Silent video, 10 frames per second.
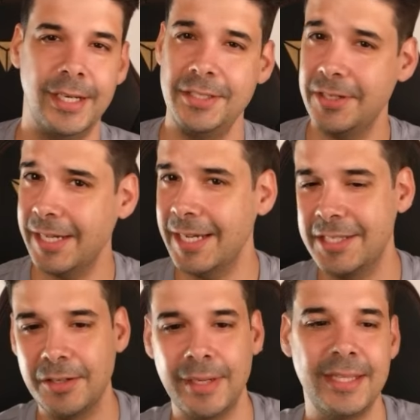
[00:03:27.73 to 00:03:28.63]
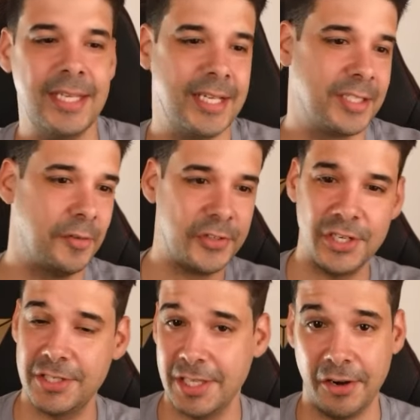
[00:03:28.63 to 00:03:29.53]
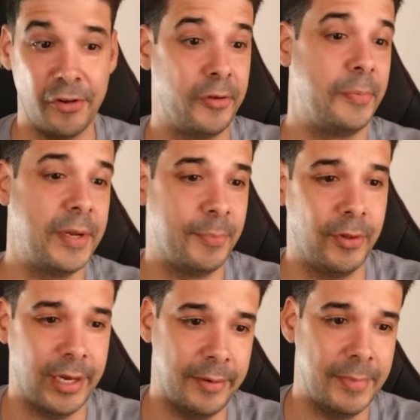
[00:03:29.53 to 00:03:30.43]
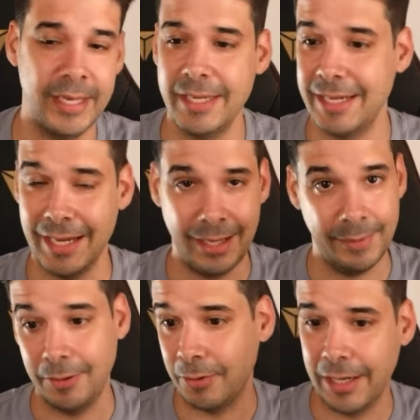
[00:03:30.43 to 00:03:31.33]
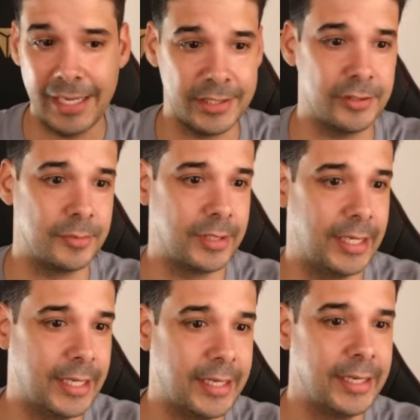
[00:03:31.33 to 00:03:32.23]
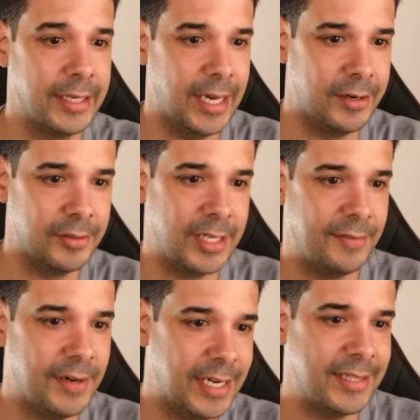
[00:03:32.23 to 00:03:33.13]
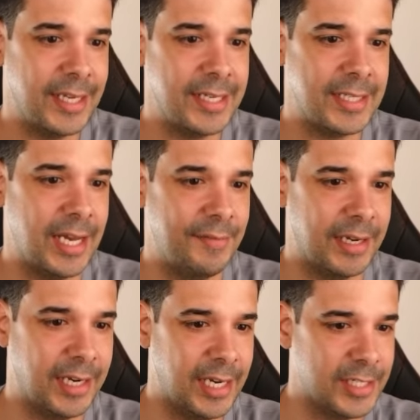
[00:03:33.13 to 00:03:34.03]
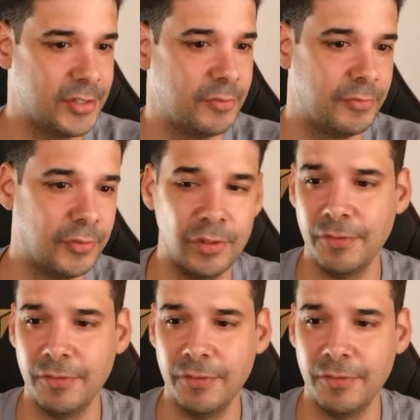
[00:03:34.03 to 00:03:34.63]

you can get some ideas of shirts that other people are making about classrooms, like I don't need a Valentine's, I have a classroom full of